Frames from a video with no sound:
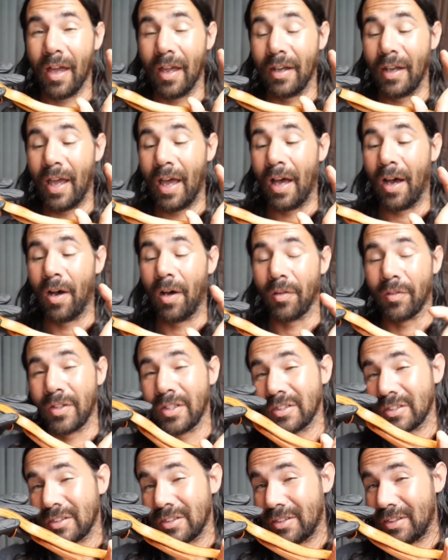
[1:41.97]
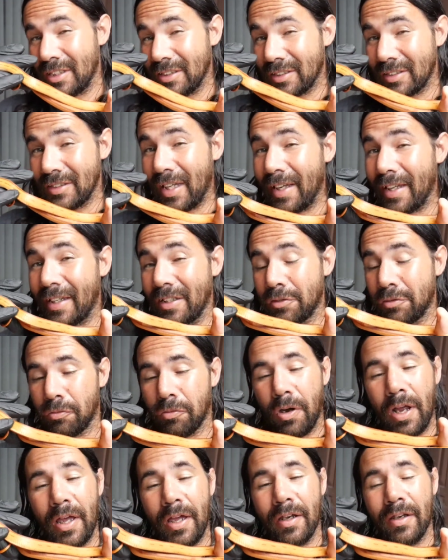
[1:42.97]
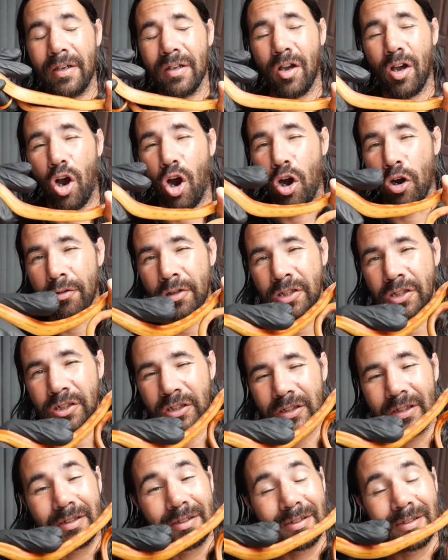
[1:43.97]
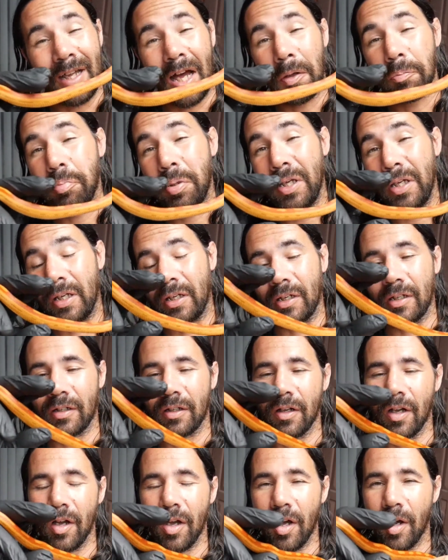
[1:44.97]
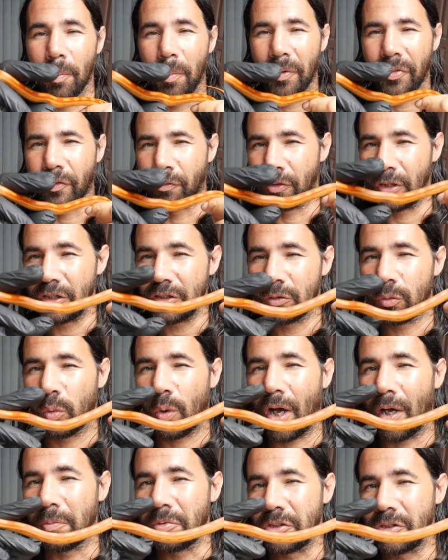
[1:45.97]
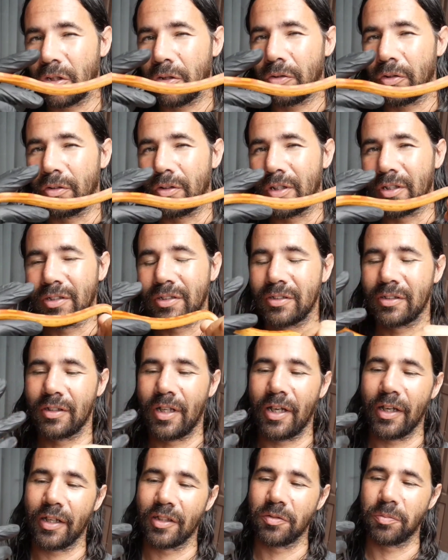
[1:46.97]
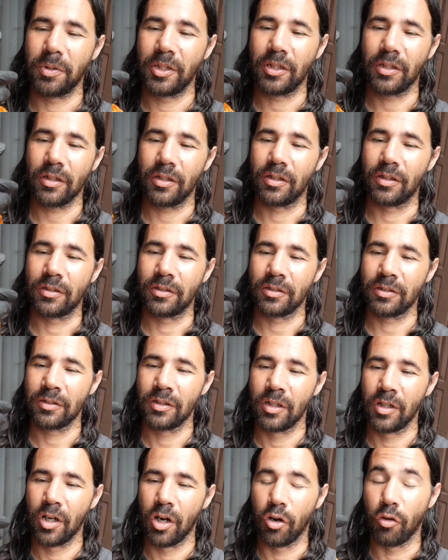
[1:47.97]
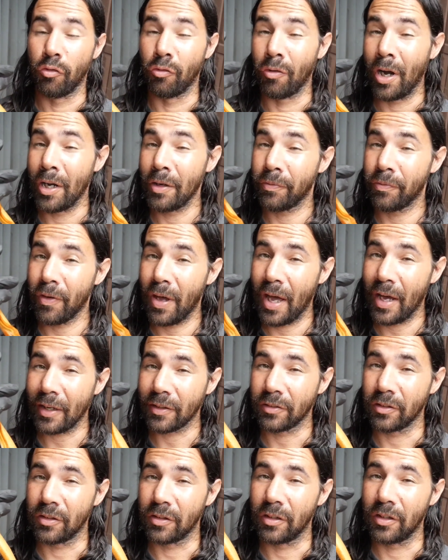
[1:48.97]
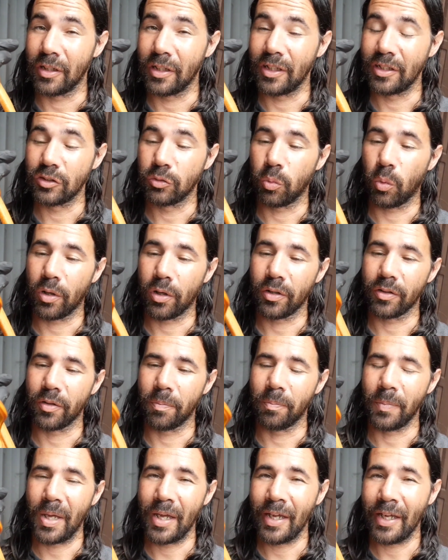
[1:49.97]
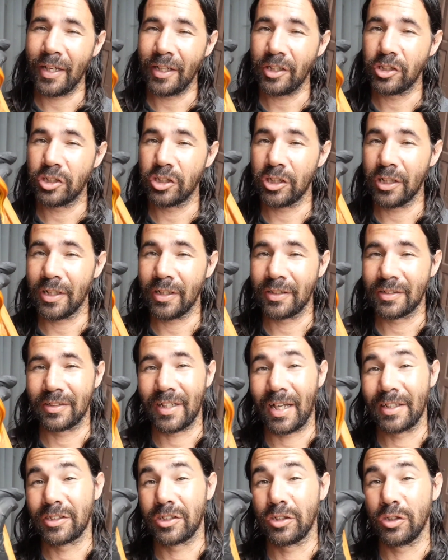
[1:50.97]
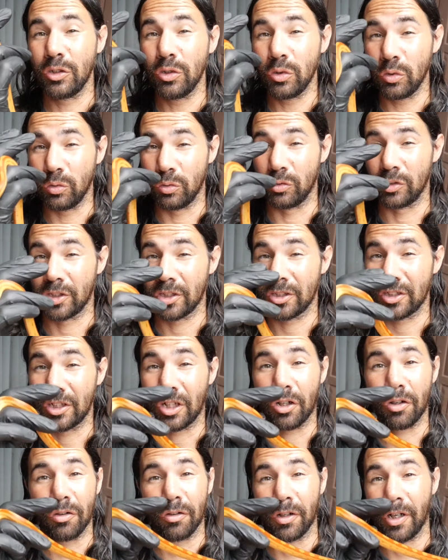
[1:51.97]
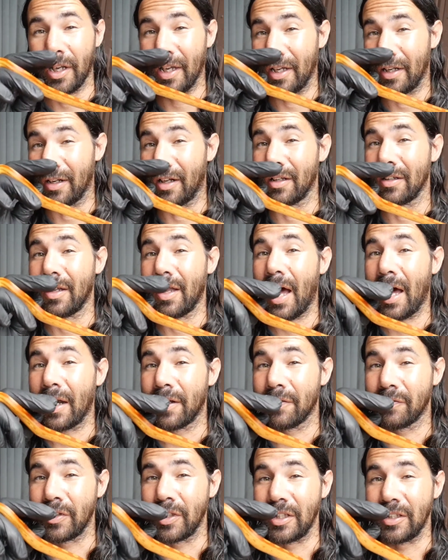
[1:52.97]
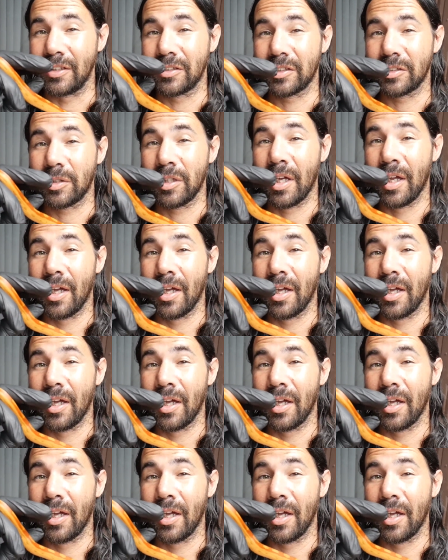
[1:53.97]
Now, this snake is red, orangey, it's not pink. But the reason why I'm showing you this snake is because red factor is one of the main genes that's used to create a lot of these